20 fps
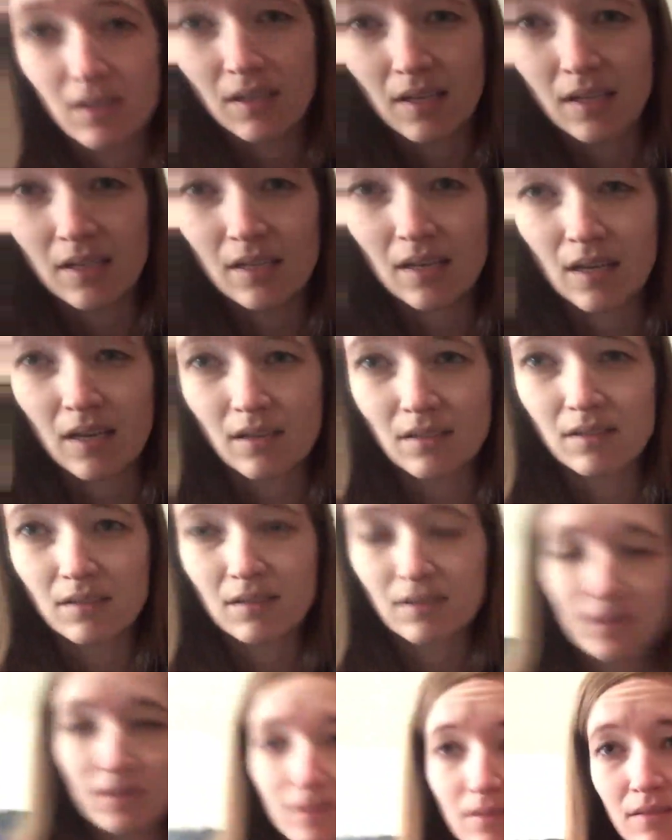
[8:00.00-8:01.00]
and
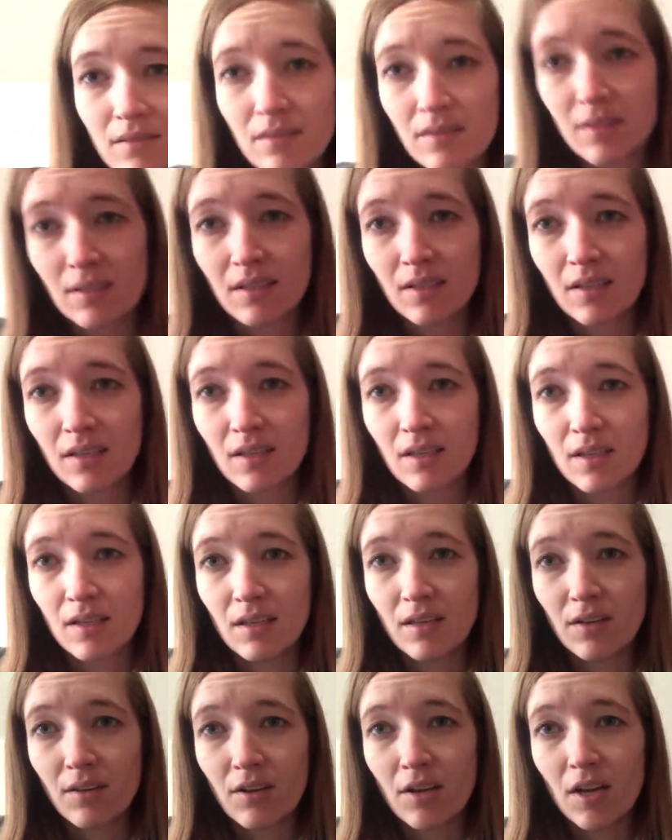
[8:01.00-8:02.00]
yet,
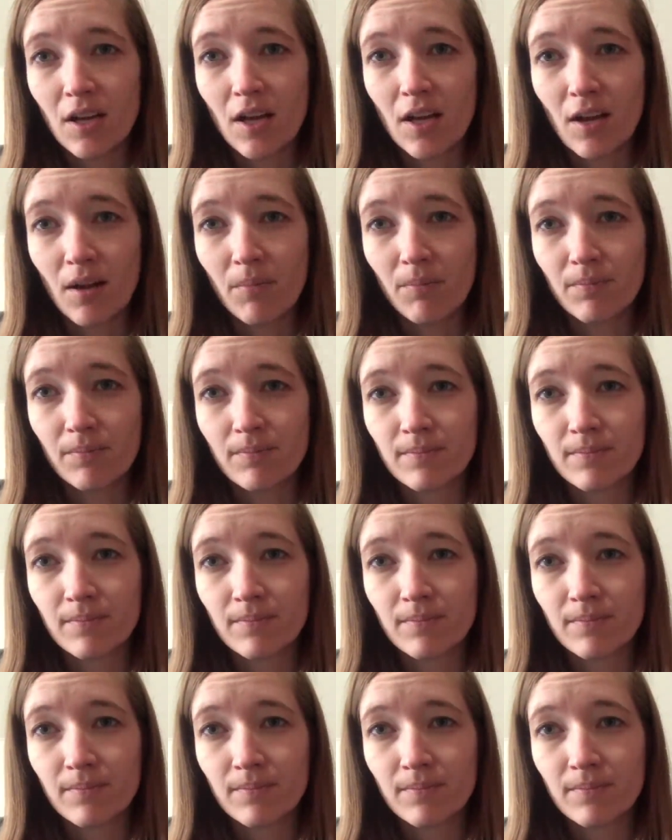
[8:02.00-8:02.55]
here I am.